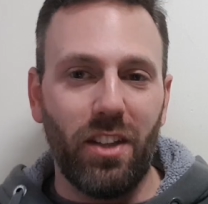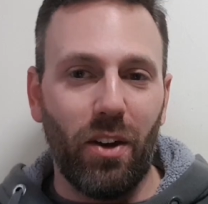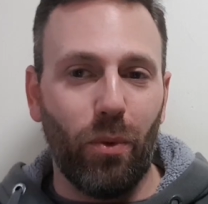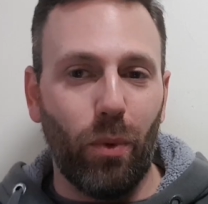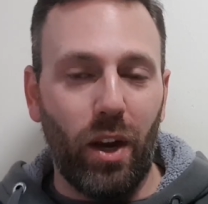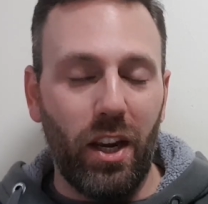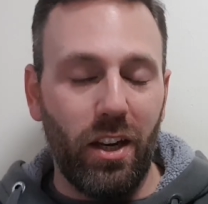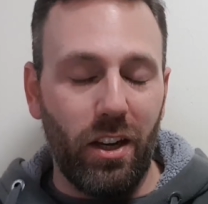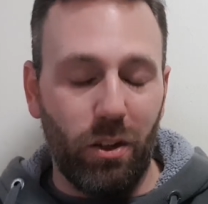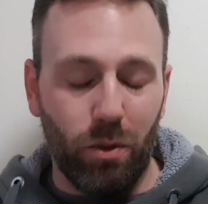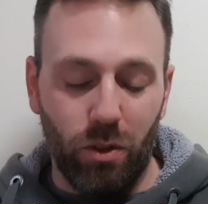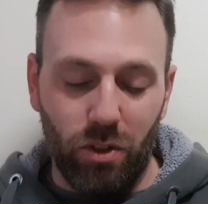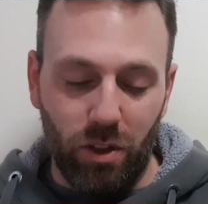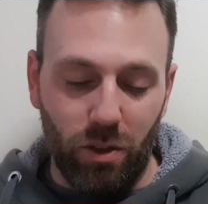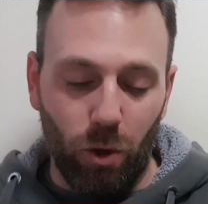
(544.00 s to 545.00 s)
That way it
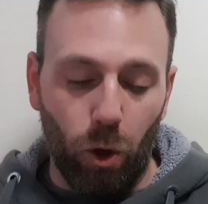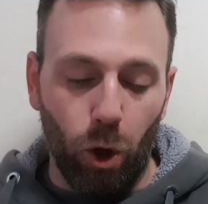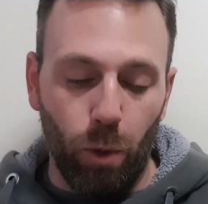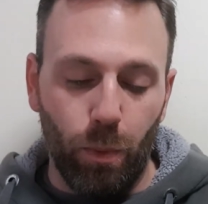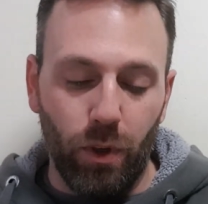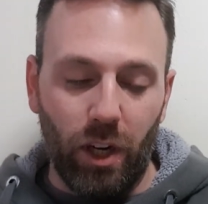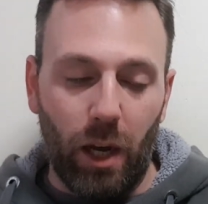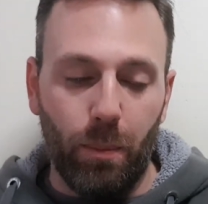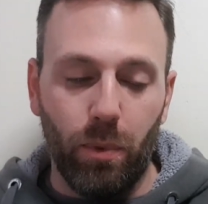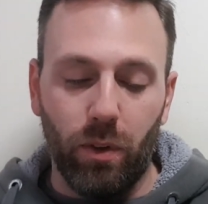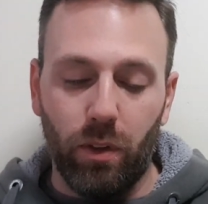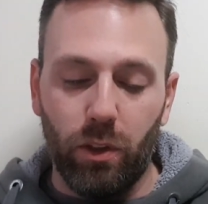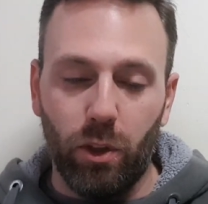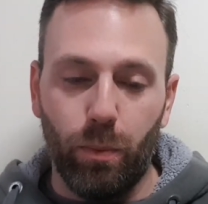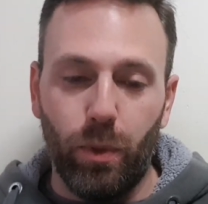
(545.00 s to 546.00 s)
could just open up a
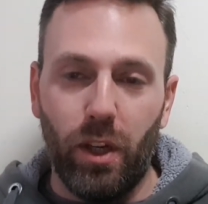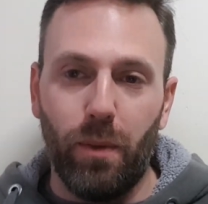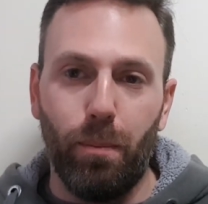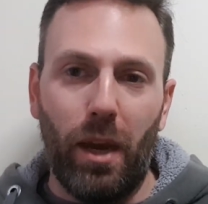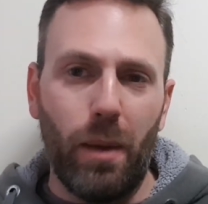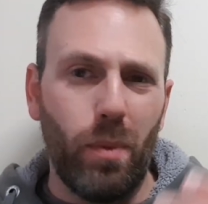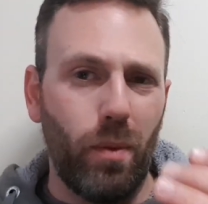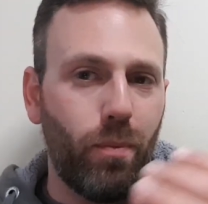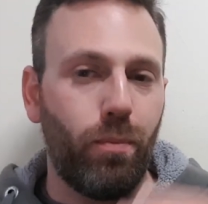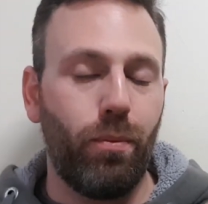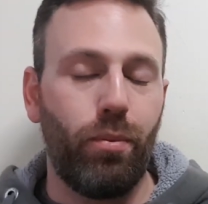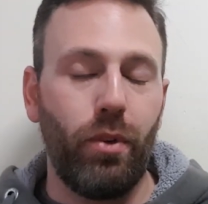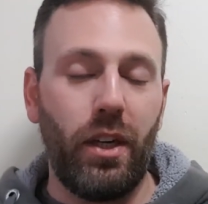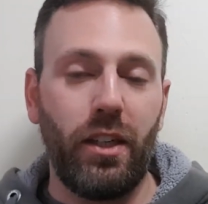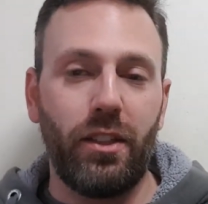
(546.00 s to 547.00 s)
little bit, maybe
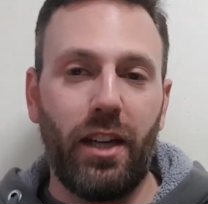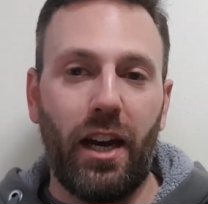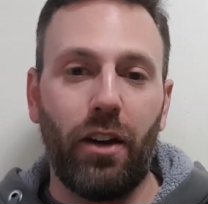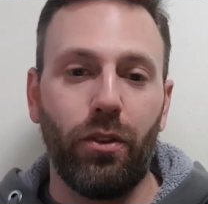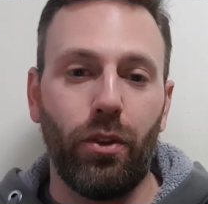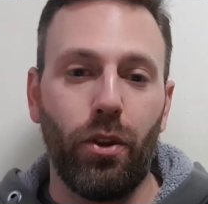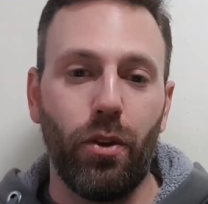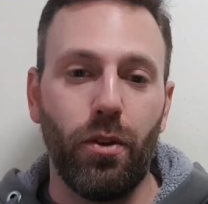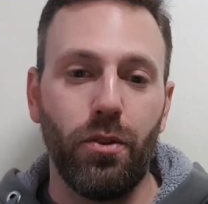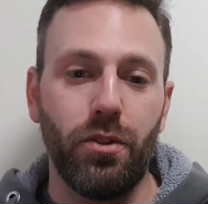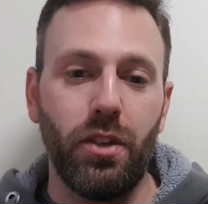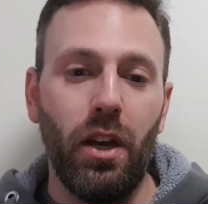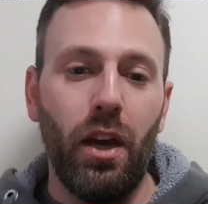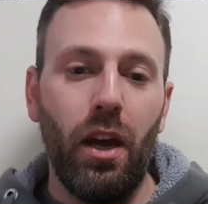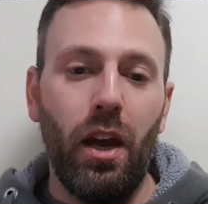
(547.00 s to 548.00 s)
bring down
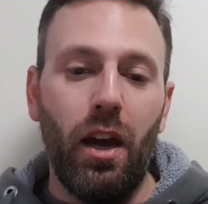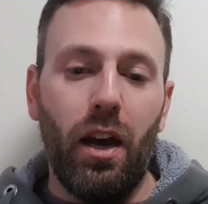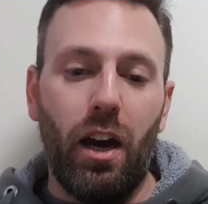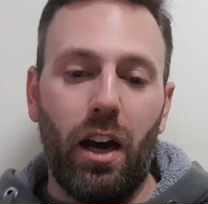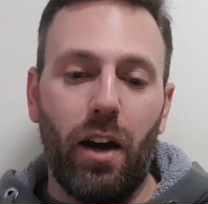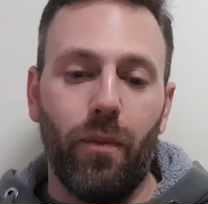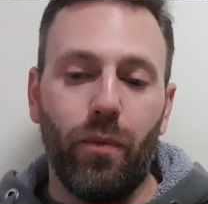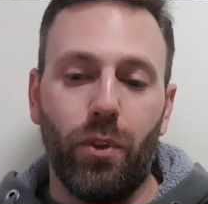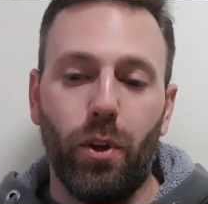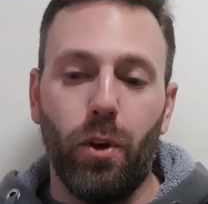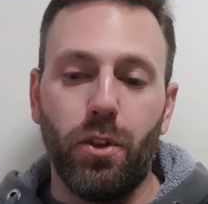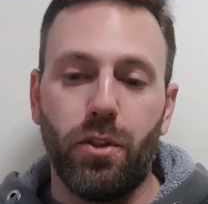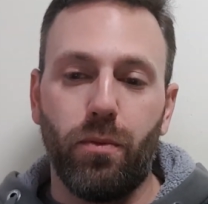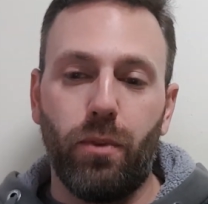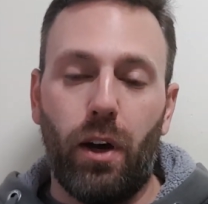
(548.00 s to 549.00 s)
those um,
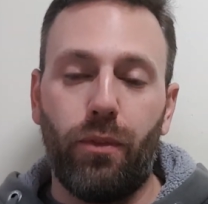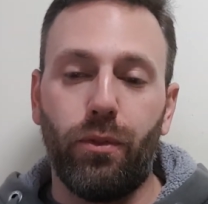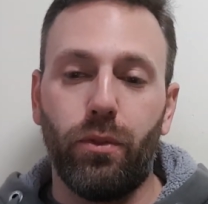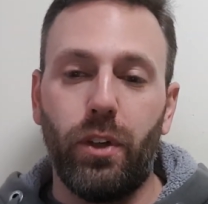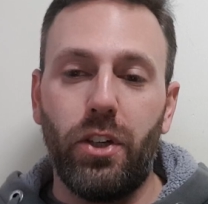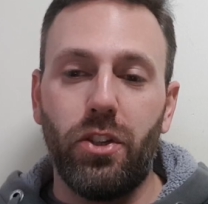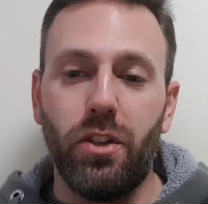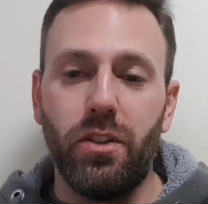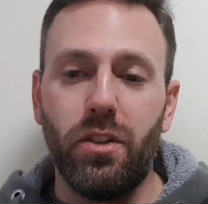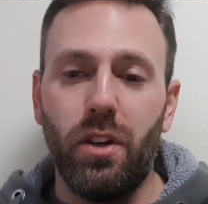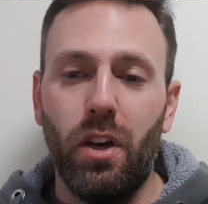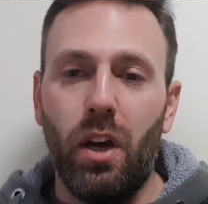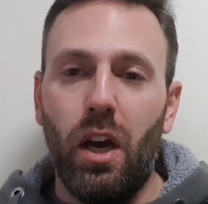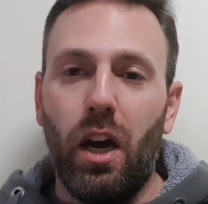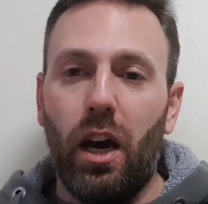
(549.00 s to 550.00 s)
those rougher edges.
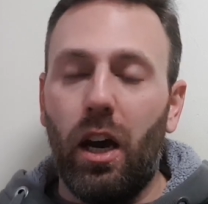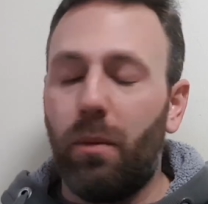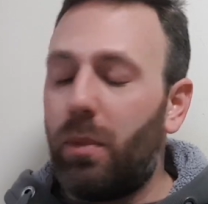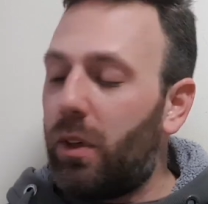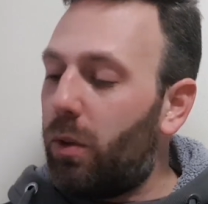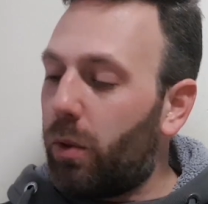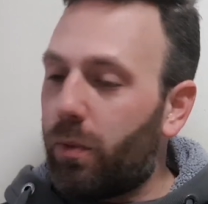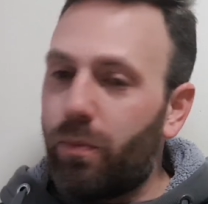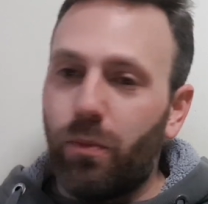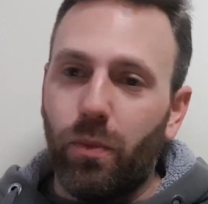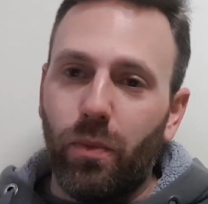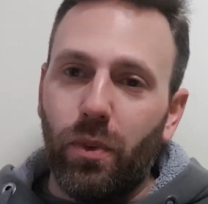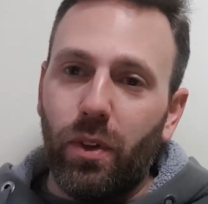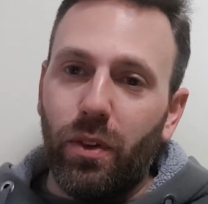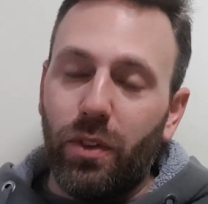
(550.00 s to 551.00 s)
Um, but look,
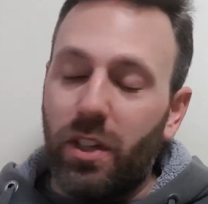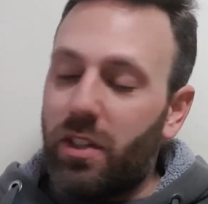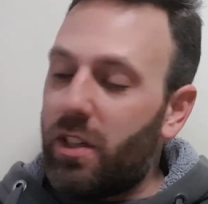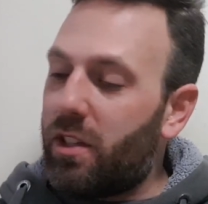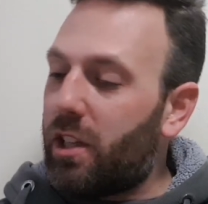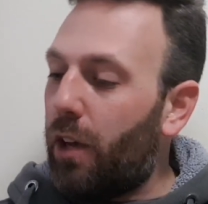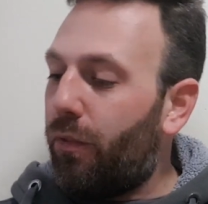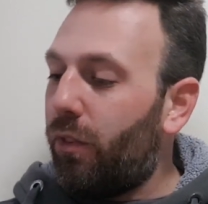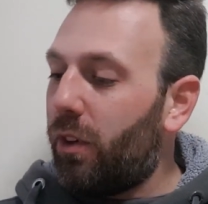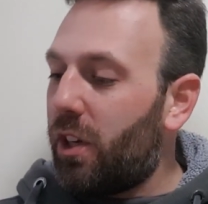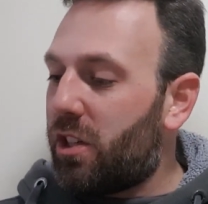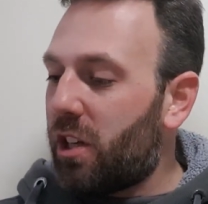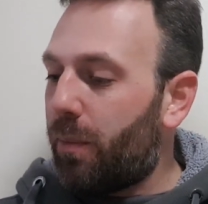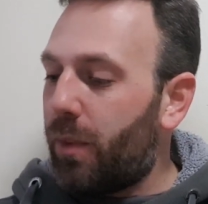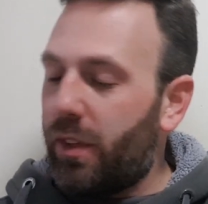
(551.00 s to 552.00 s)
this is
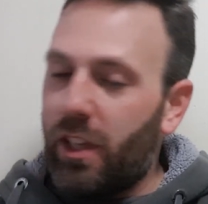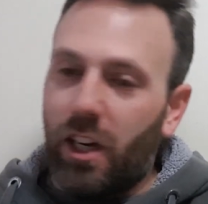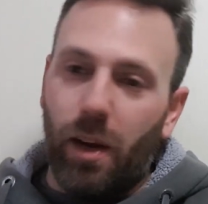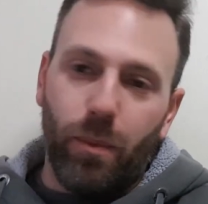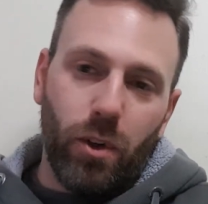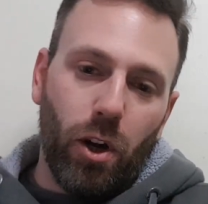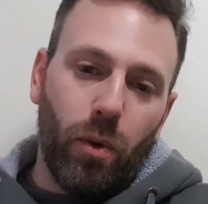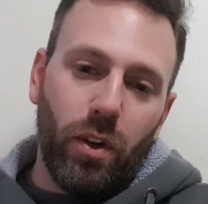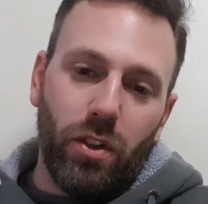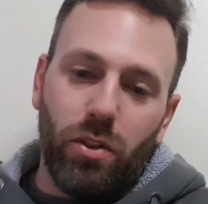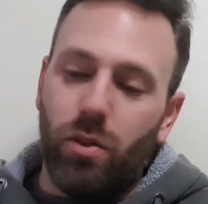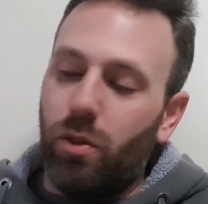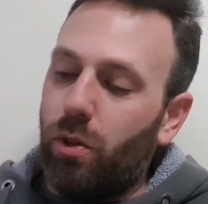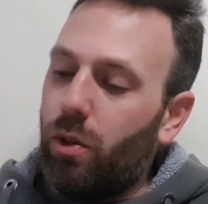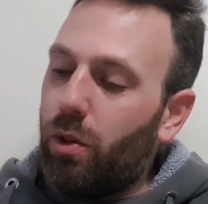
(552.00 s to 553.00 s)
definitely something that I'm going
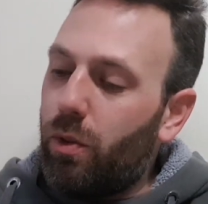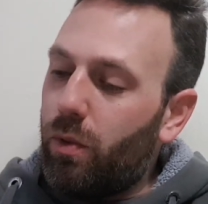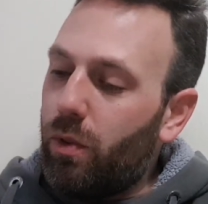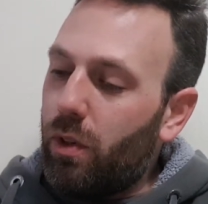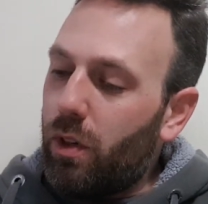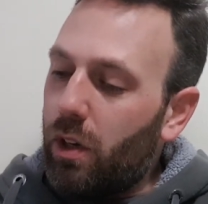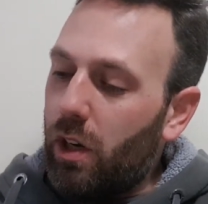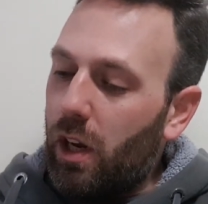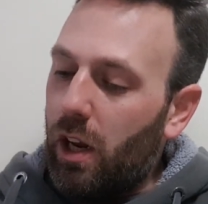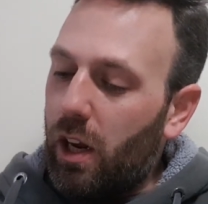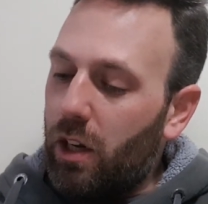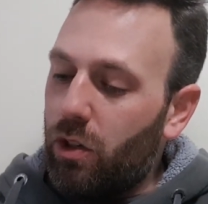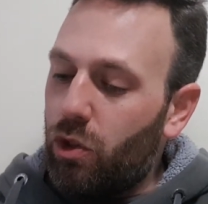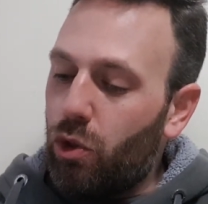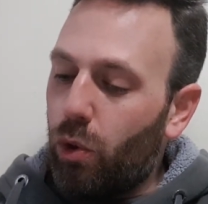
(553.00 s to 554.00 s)
to
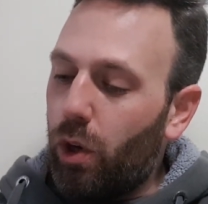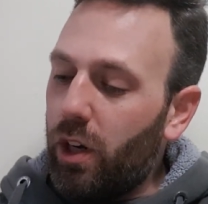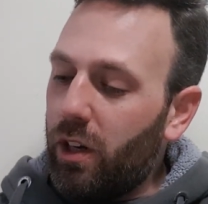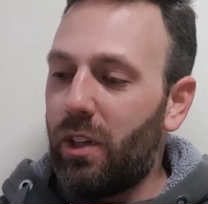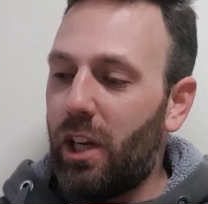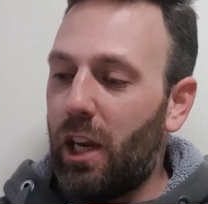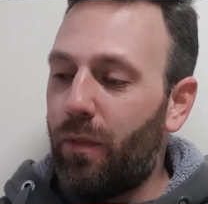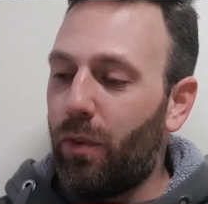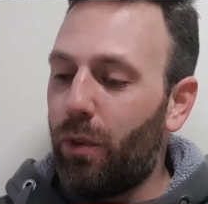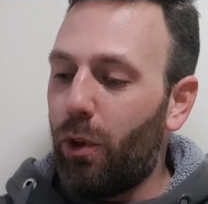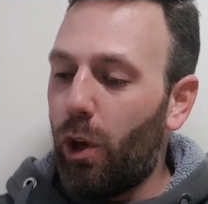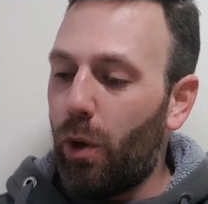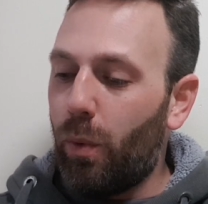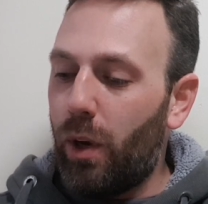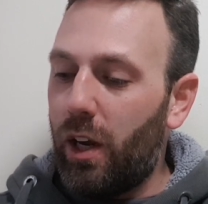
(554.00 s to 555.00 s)
enjoy, even
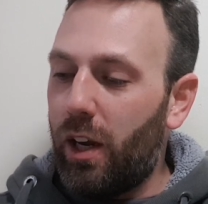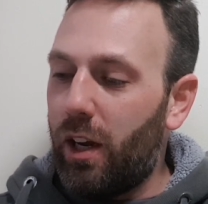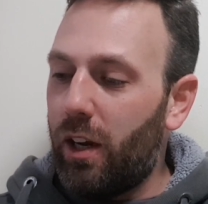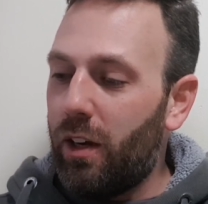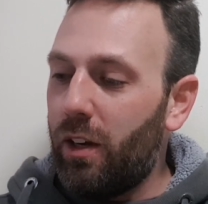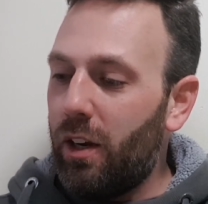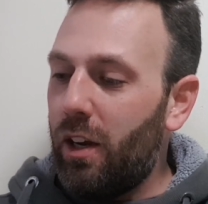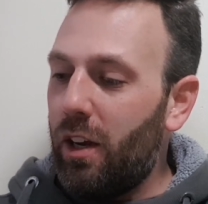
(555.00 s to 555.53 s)
though we're